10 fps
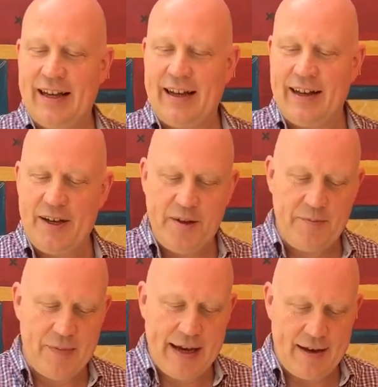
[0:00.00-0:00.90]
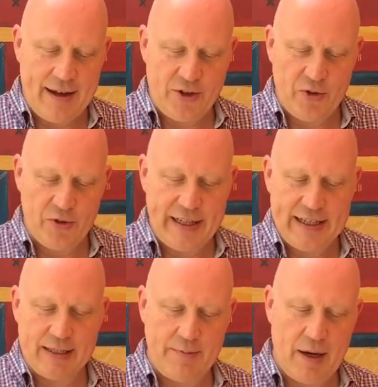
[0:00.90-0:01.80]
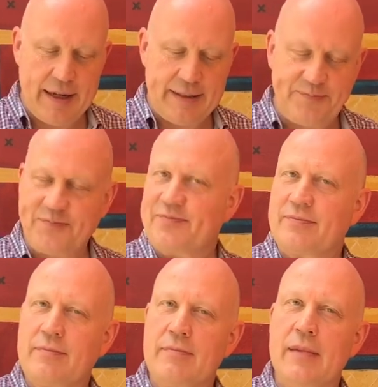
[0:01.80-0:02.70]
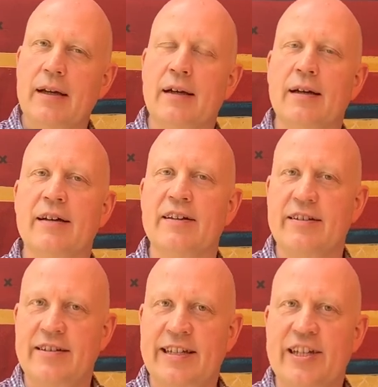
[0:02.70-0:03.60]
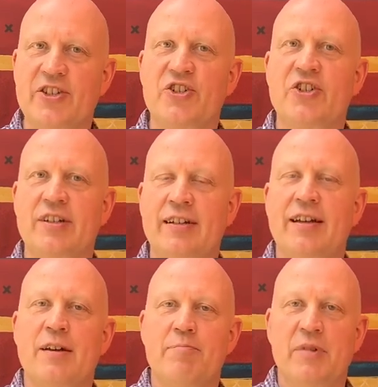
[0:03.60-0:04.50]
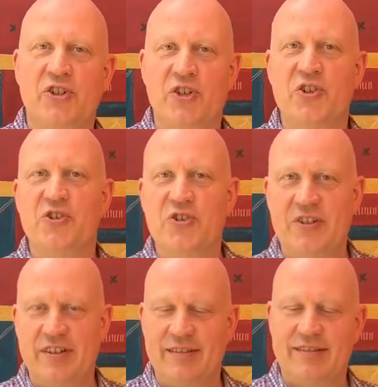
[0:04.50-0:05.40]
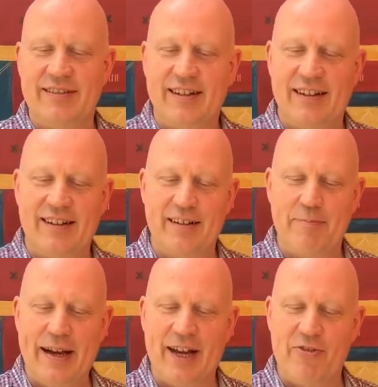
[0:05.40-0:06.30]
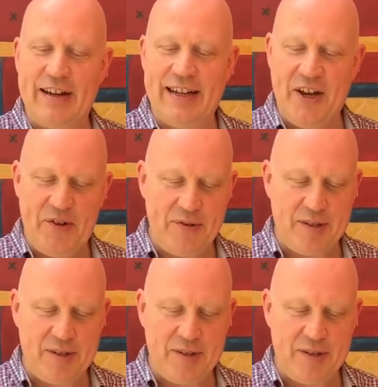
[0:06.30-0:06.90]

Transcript: Um, and I call this my uh, ditch matured uh, pecorino.